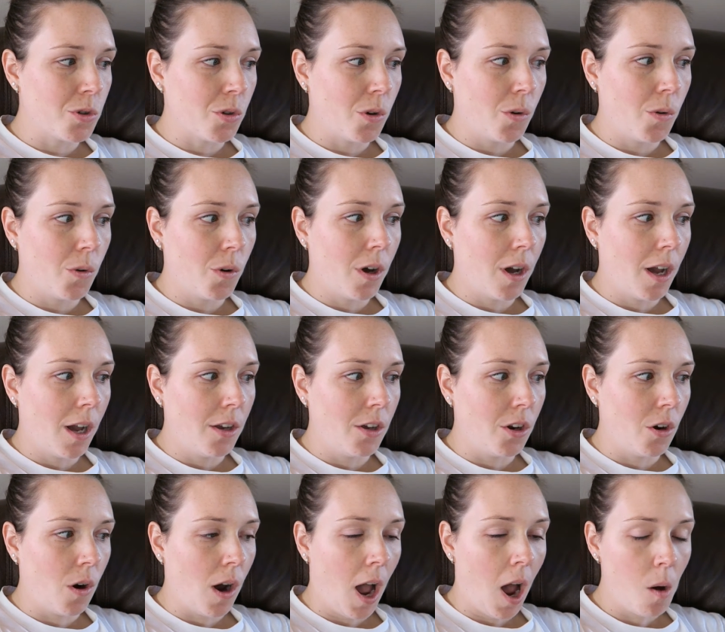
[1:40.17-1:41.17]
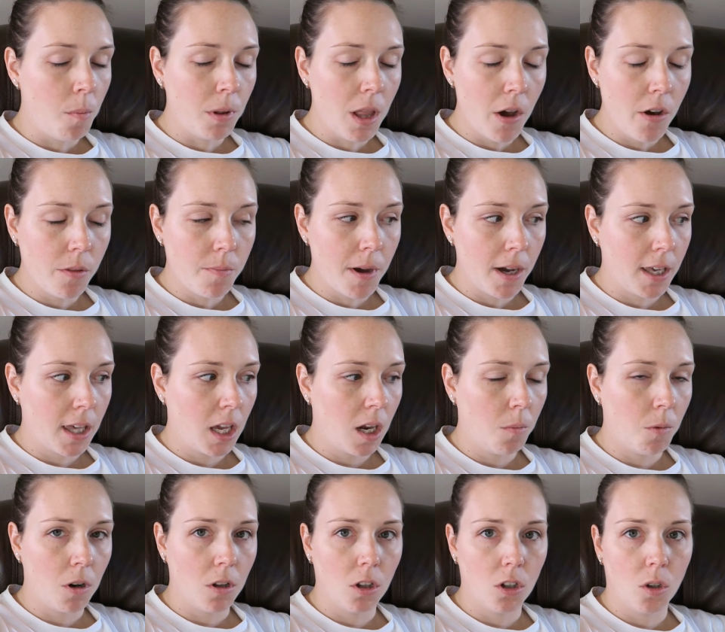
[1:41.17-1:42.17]
So, I'll play with my
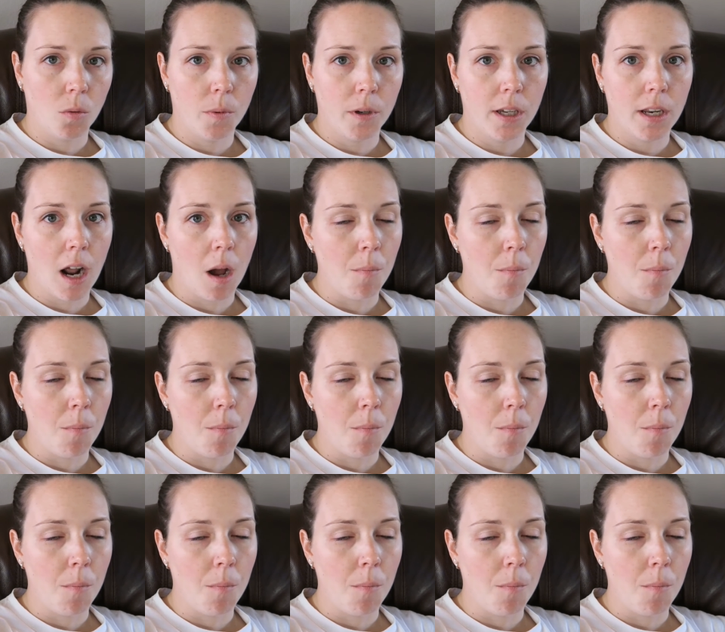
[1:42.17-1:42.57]
camera a little bit.